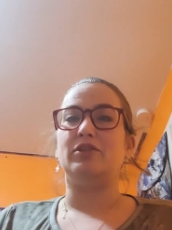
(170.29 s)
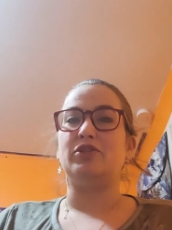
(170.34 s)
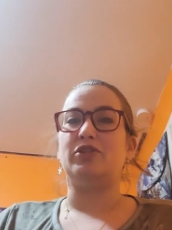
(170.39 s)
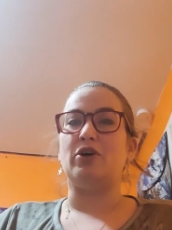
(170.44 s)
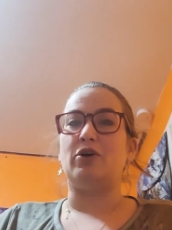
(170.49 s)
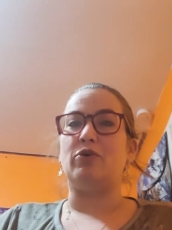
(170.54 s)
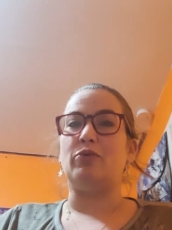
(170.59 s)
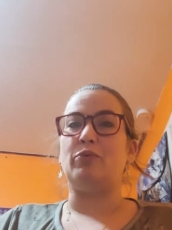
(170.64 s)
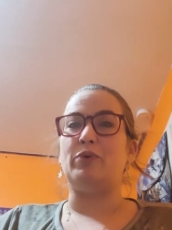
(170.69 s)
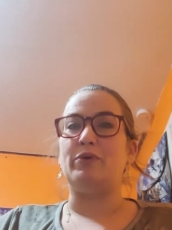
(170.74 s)

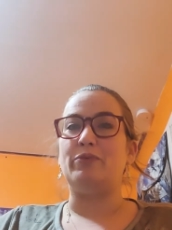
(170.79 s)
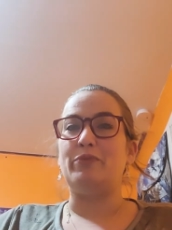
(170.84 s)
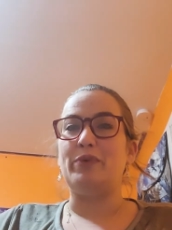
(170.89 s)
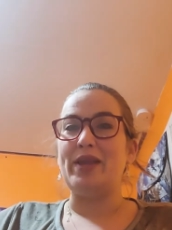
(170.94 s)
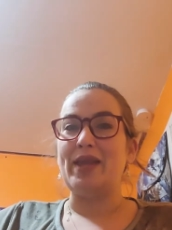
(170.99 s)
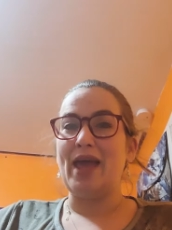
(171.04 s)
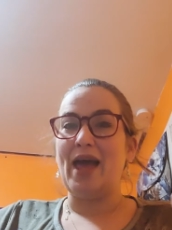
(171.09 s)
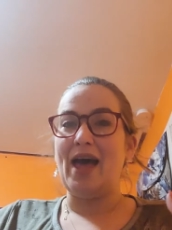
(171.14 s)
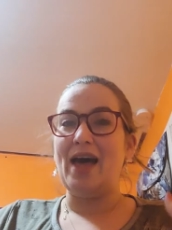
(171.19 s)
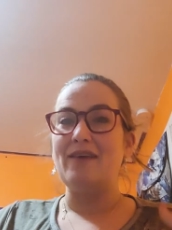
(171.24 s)
So when
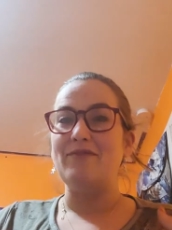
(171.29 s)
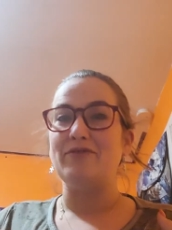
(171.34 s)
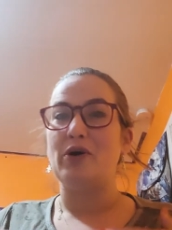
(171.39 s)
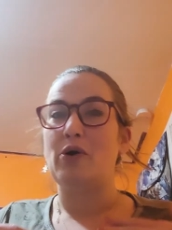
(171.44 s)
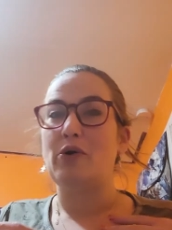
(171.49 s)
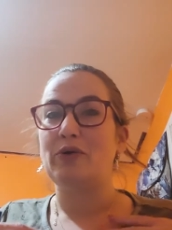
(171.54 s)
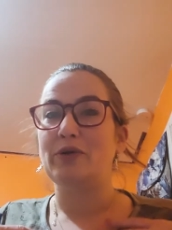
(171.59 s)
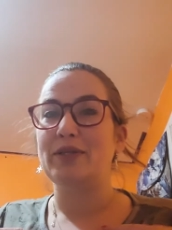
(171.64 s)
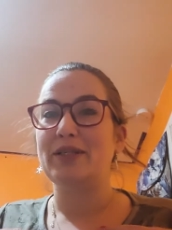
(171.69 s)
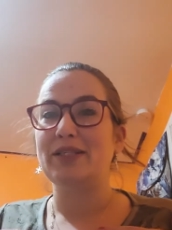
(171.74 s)
we have the
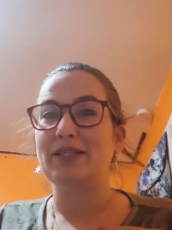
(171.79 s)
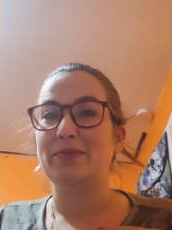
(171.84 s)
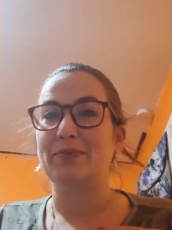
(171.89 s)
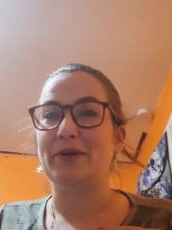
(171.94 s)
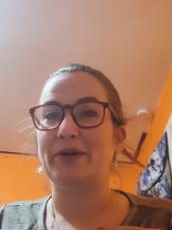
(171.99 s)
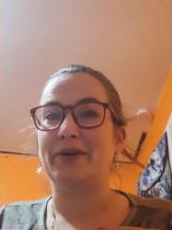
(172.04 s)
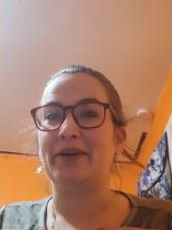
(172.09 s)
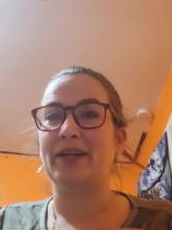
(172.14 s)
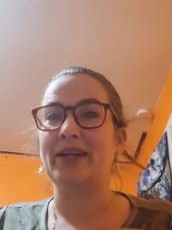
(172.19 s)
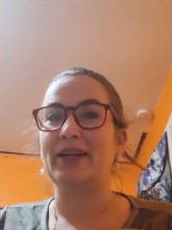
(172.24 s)
Holy
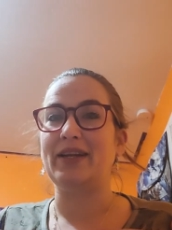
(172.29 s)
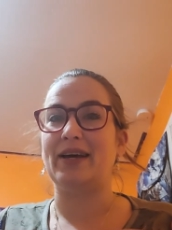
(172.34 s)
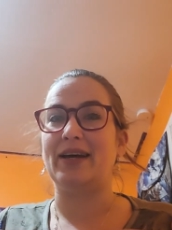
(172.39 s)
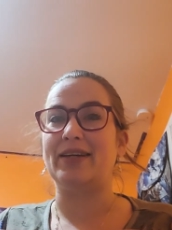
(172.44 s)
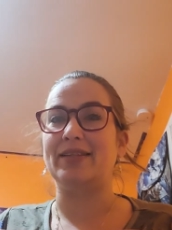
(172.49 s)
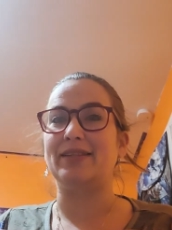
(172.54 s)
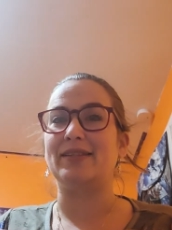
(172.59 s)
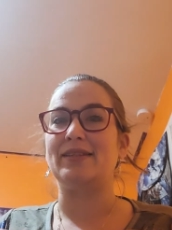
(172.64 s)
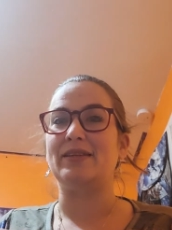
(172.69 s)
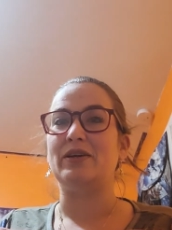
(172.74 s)
Spirit in
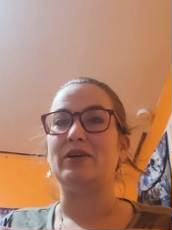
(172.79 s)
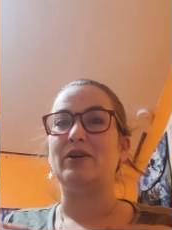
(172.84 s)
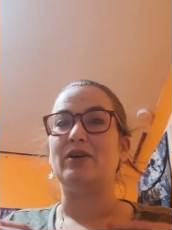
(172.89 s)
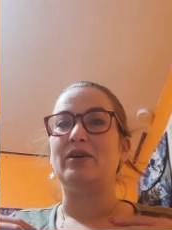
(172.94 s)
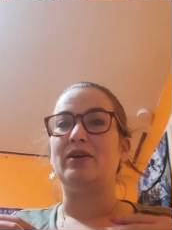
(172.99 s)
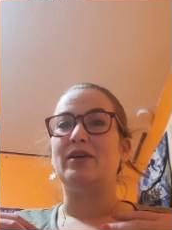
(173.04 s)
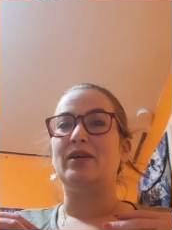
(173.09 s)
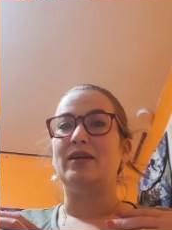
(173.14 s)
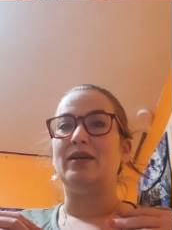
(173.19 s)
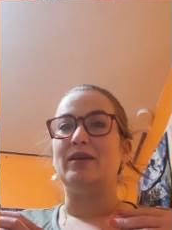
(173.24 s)
us,
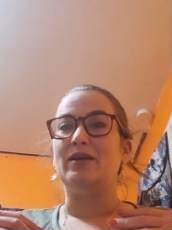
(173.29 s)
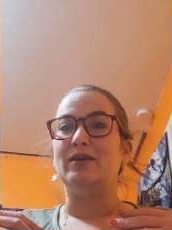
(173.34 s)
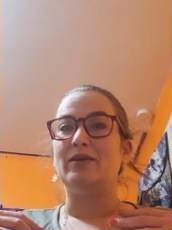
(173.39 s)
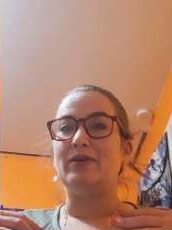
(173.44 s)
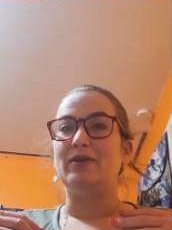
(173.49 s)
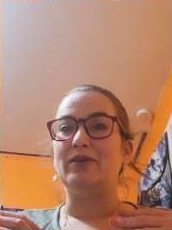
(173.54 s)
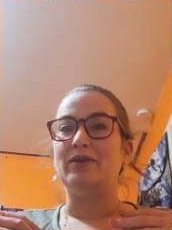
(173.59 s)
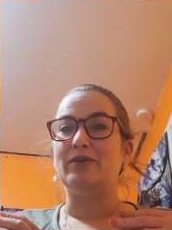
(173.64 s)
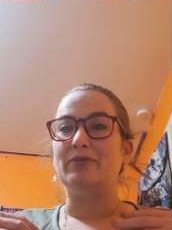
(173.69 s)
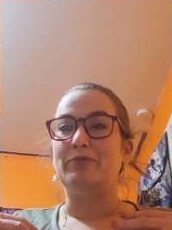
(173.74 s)

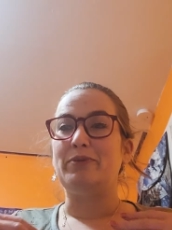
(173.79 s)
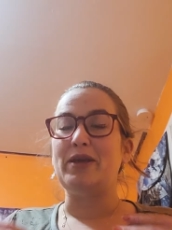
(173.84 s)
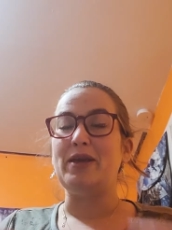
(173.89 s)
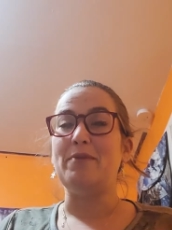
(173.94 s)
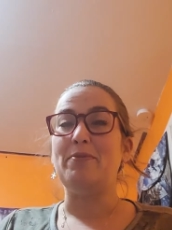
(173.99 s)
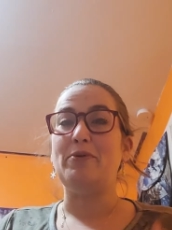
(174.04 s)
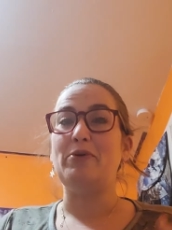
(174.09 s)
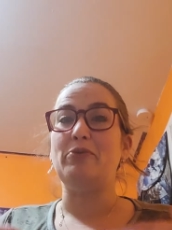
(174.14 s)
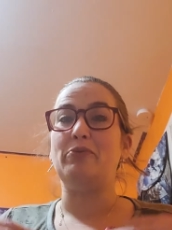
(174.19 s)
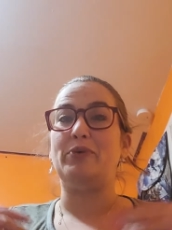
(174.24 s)

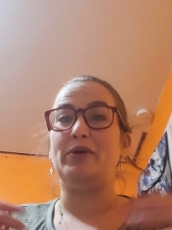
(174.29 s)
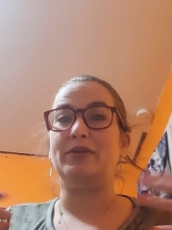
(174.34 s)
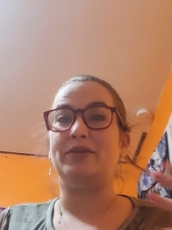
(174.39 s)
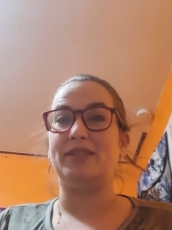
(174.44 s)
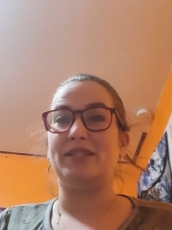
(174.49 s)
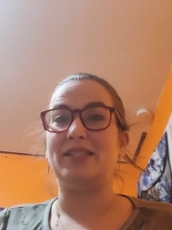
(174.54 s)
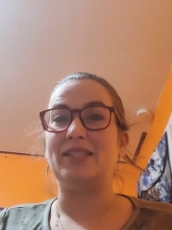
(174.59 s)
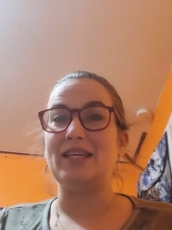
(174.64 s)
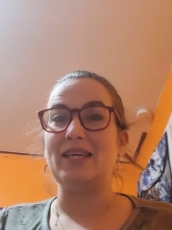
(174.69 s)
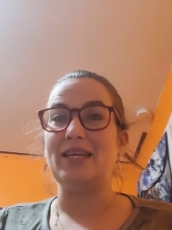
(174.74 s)
people will
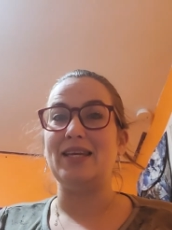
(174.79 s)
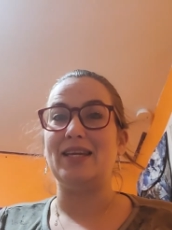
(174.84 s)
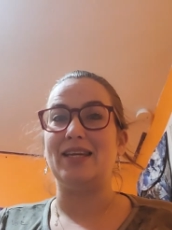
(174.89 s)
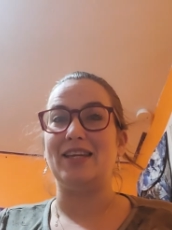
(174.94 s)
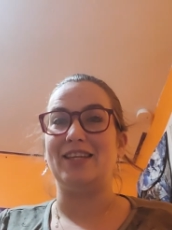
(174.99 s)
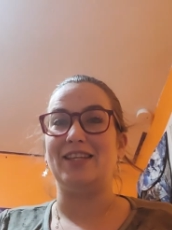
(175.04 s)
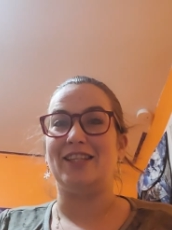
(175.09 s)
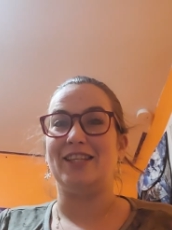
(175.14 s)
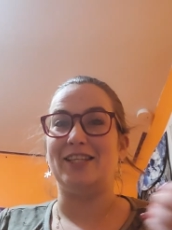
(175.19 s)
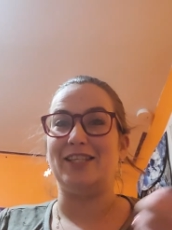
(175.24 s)

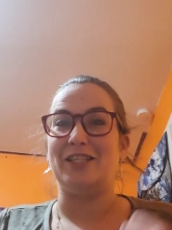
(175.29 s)
see the